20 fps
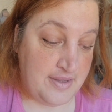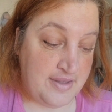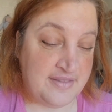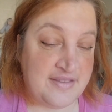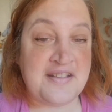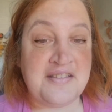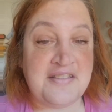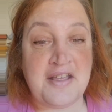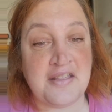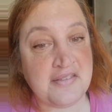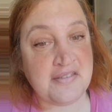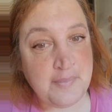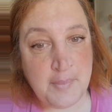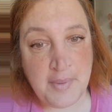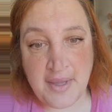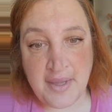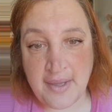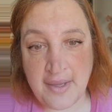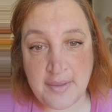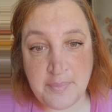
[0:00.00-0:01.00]
That doesn't
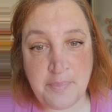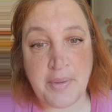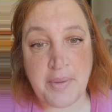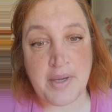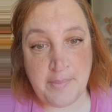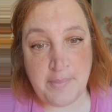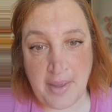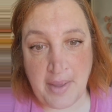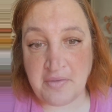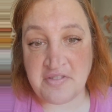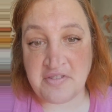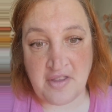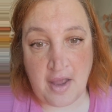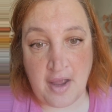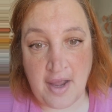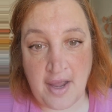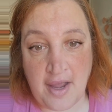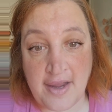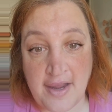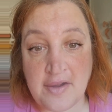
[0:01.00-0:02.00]
mean put them
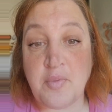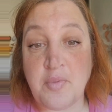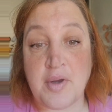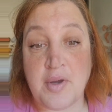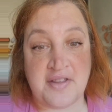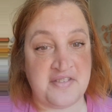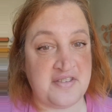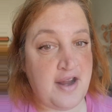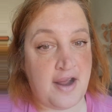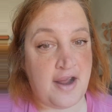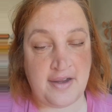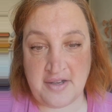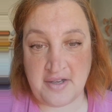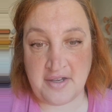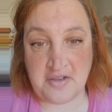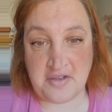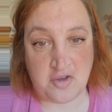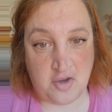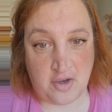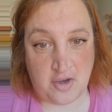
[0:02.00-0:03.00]
outside when it's
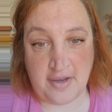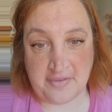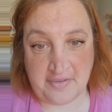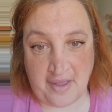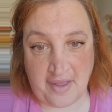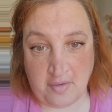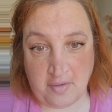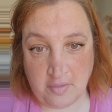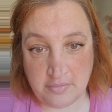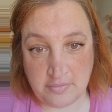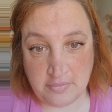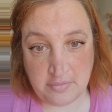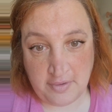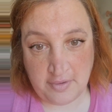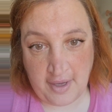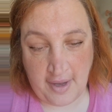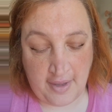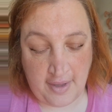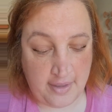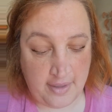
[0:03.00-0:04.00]
90 degrees out,
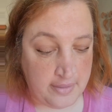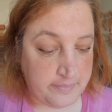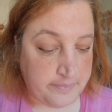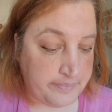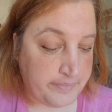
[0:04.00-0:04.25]
okay?